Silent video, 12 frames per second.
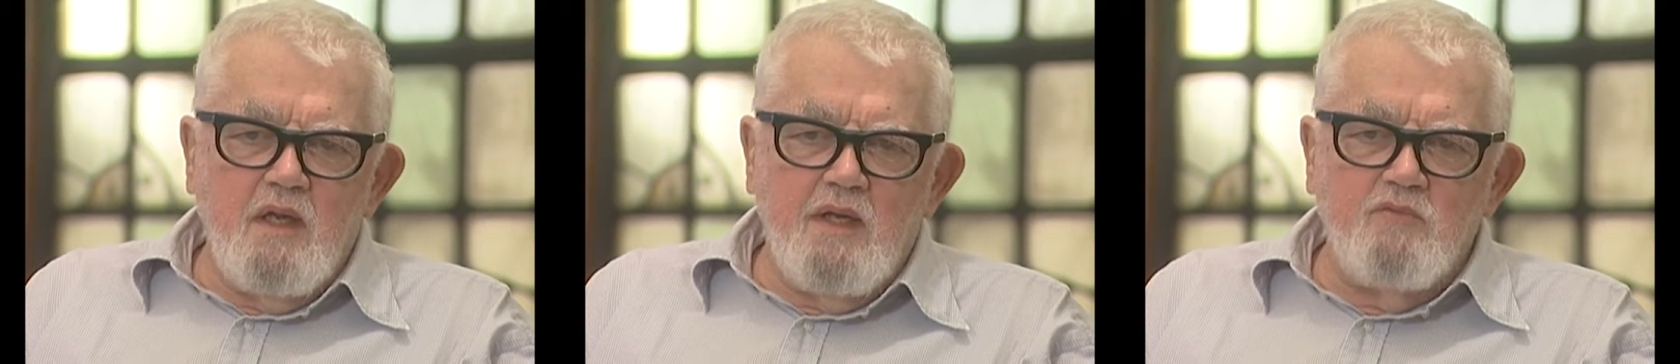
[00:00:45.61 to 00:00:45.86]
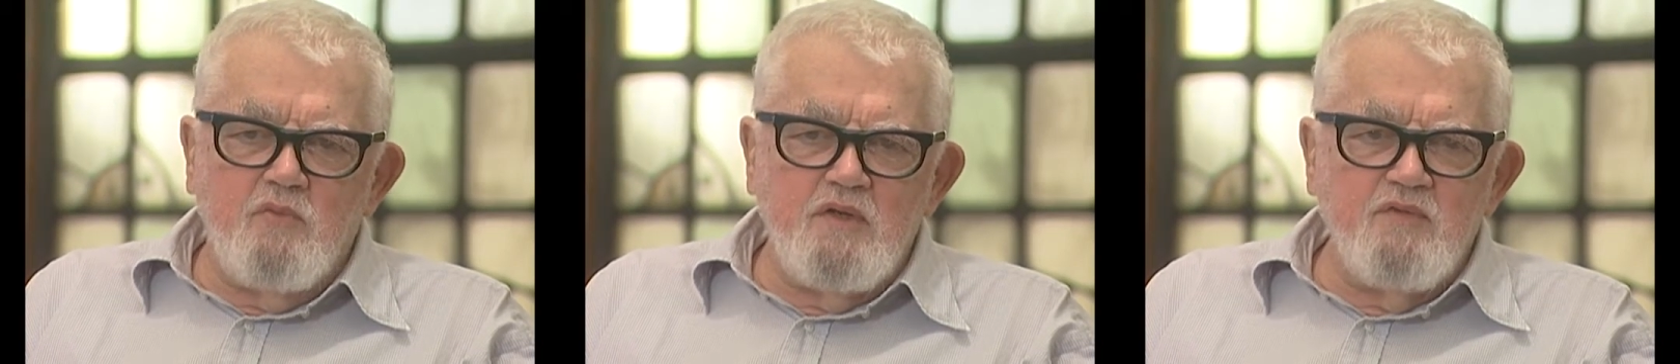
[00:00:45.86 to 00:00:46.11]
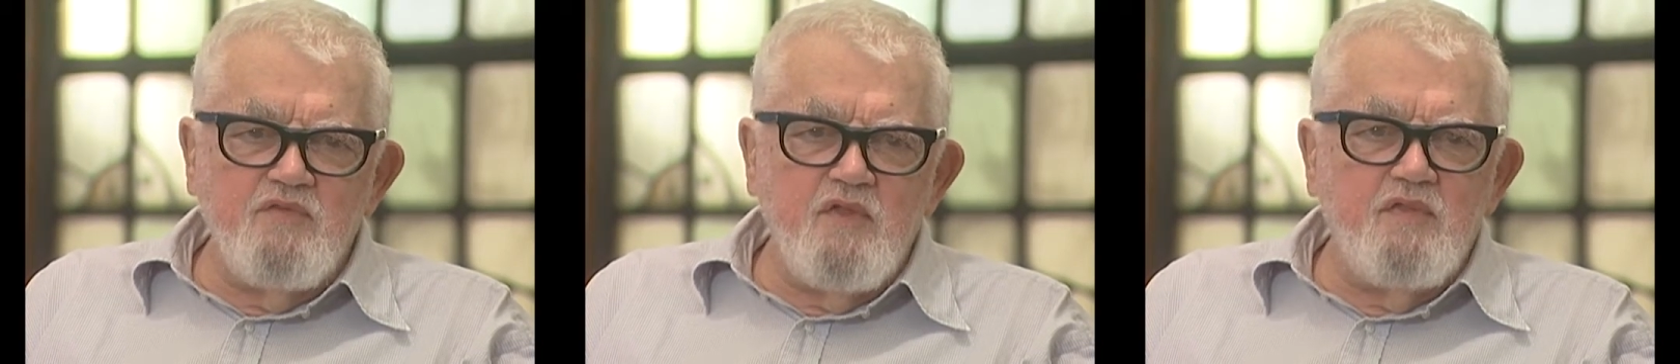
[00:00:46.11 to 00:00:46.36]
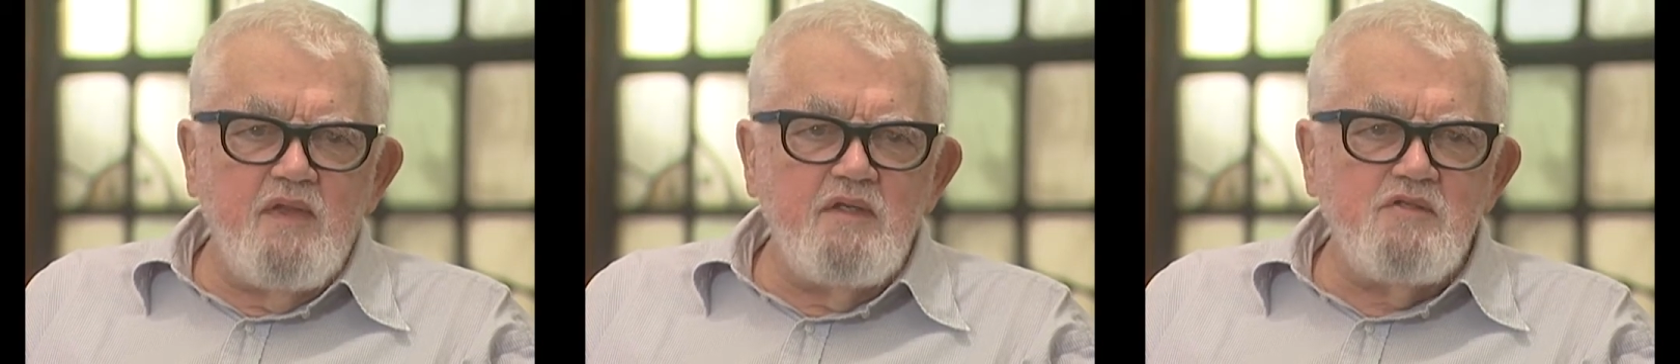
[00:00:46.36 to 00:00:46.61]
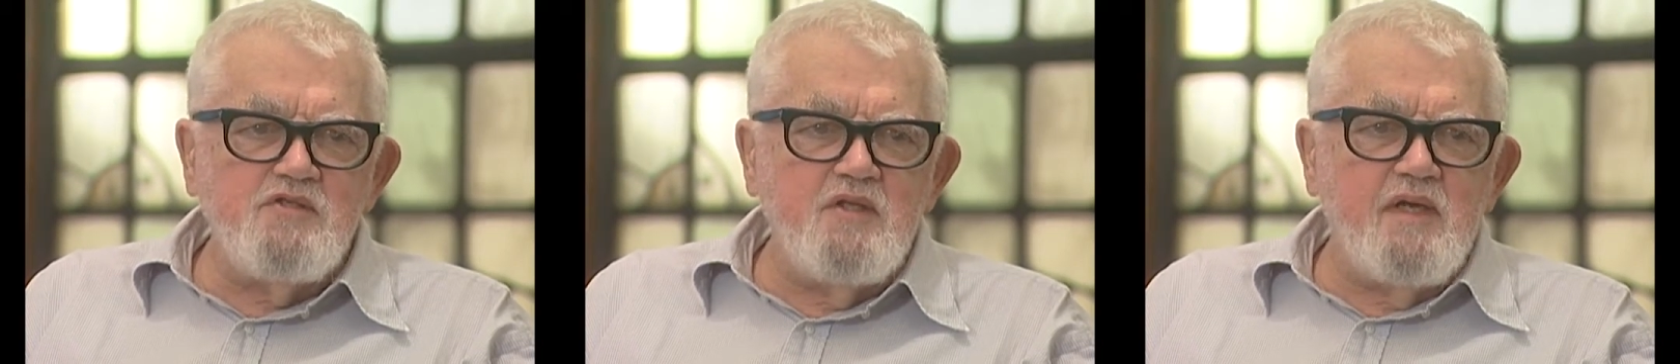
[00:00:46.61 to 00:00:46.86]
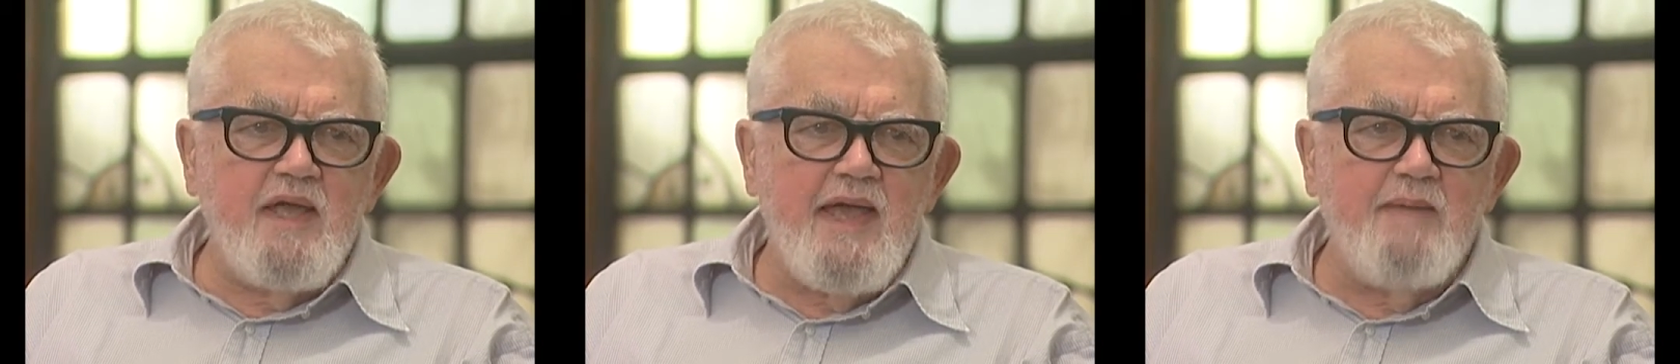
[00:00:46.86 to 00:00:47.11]
And one of the things
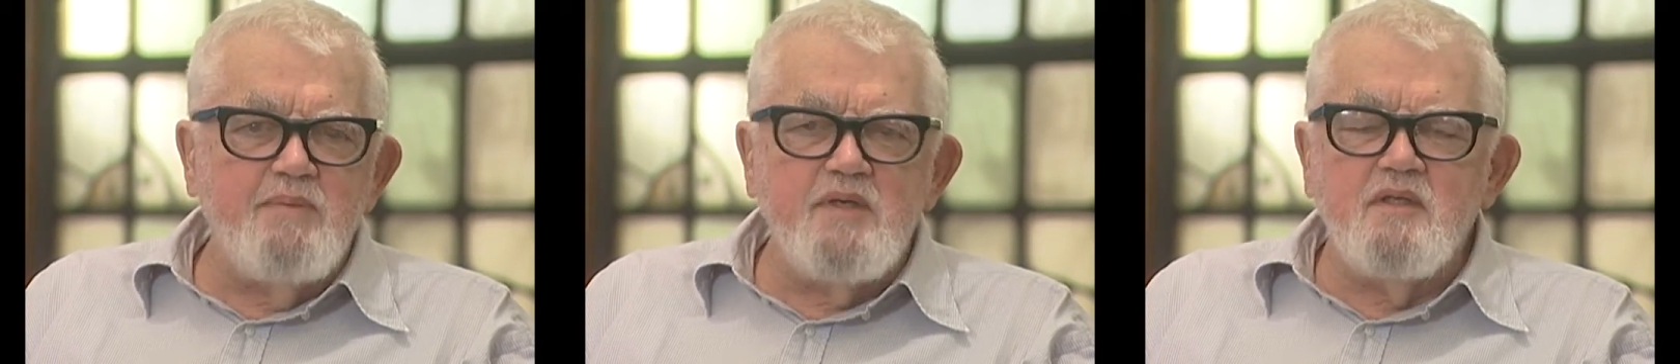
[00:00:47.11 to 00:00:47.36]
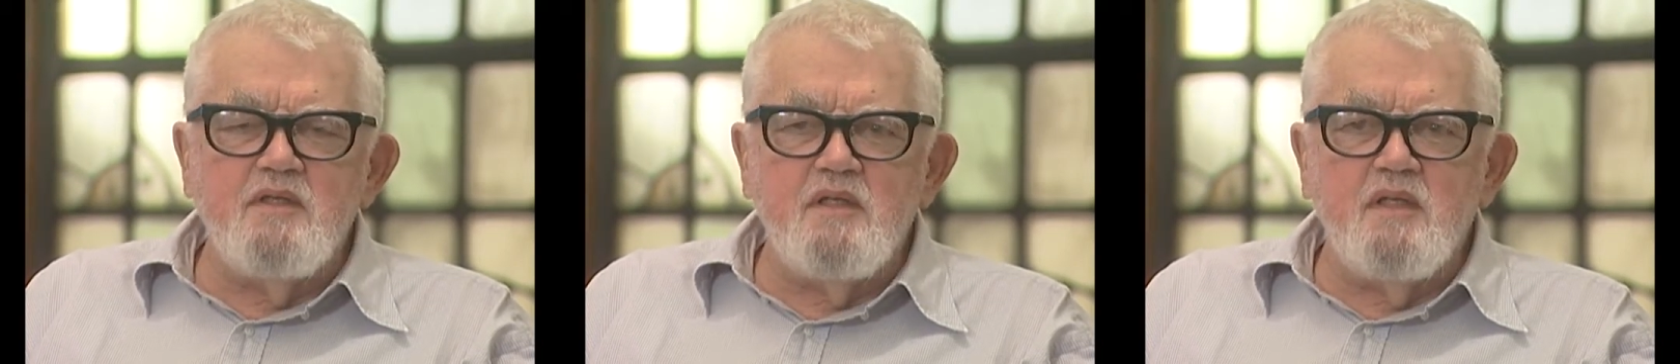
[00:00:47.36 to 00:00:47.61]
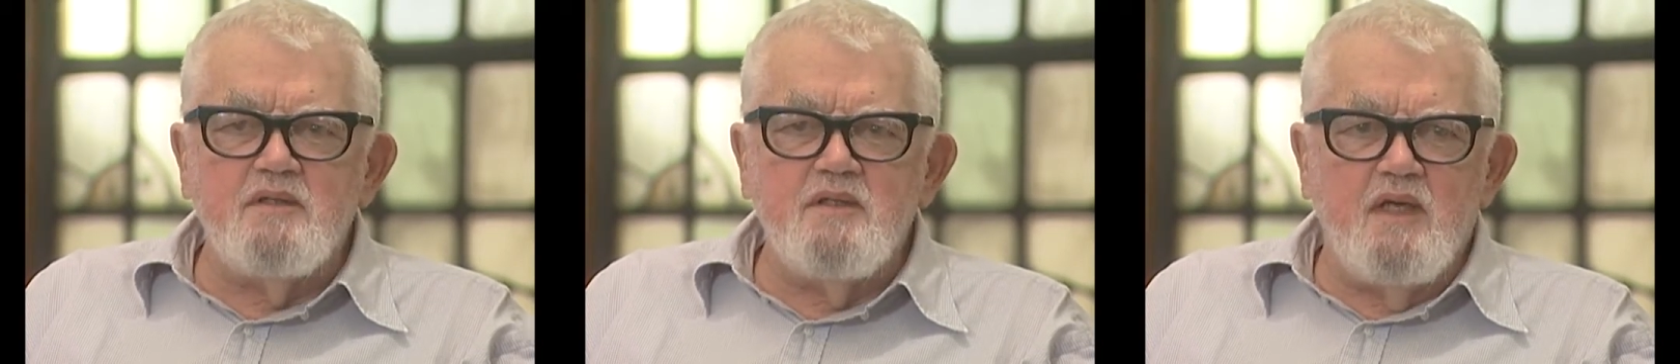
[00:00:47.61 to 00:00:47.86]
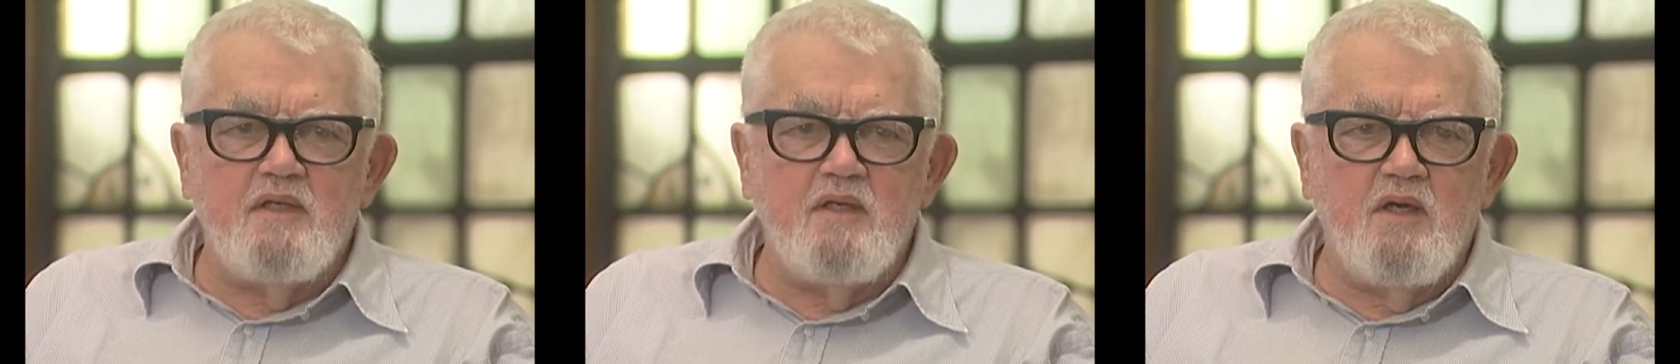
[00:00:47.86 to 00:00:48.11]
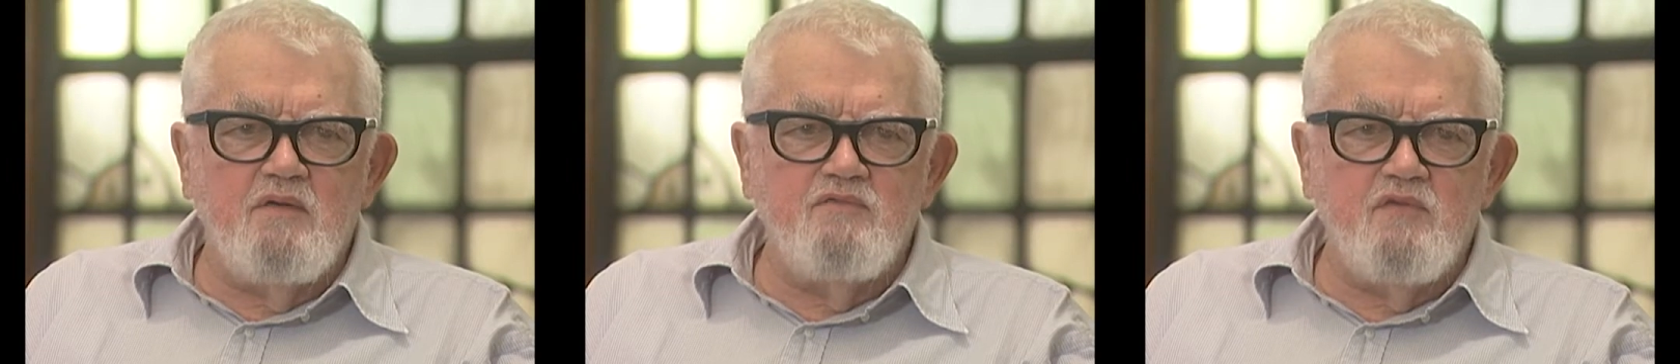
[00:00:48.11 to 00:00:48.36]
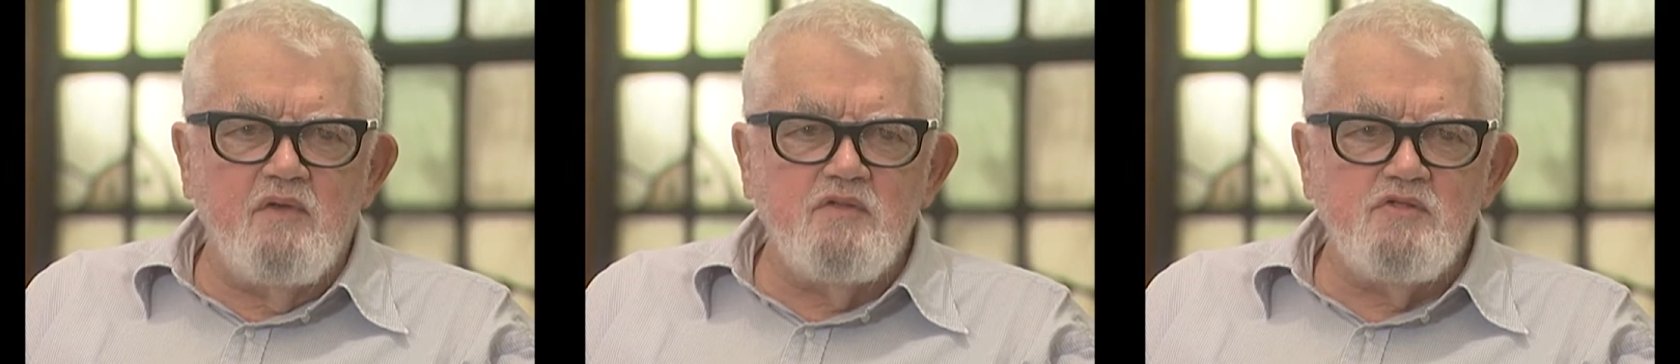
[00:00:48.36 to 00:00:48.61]
that happened at that
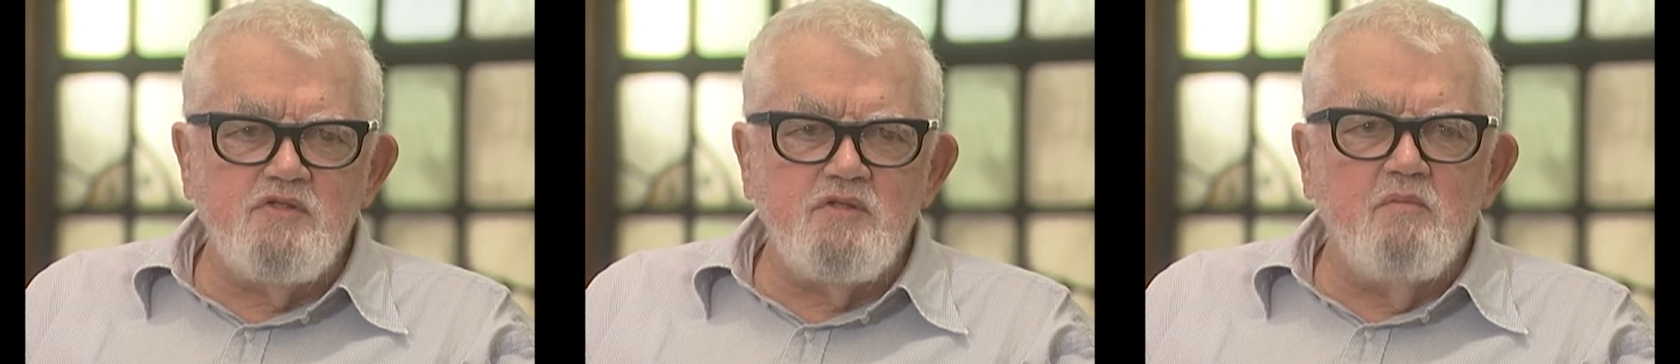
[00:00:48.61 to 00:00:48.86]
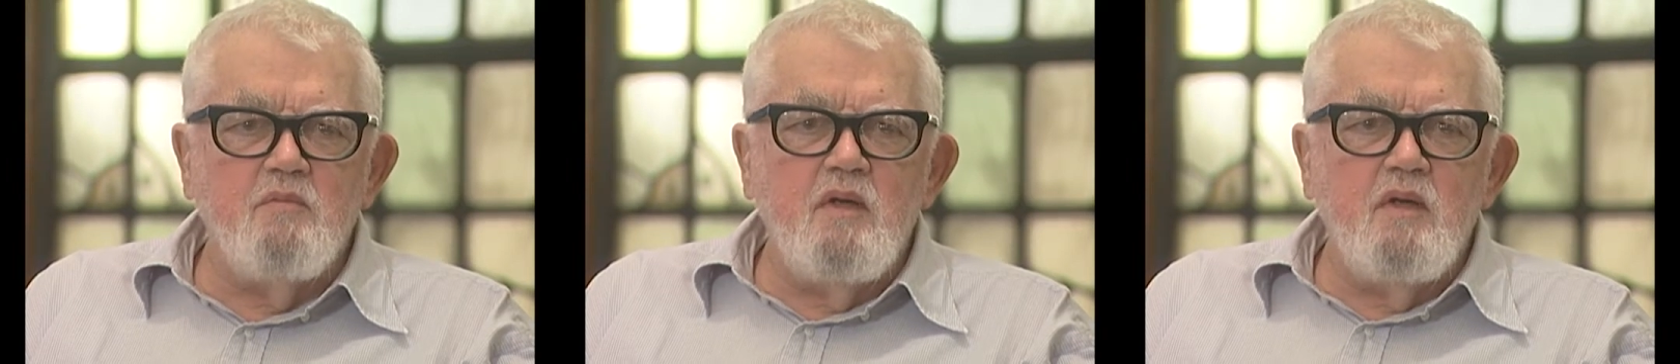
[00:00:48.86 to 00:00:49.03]
conference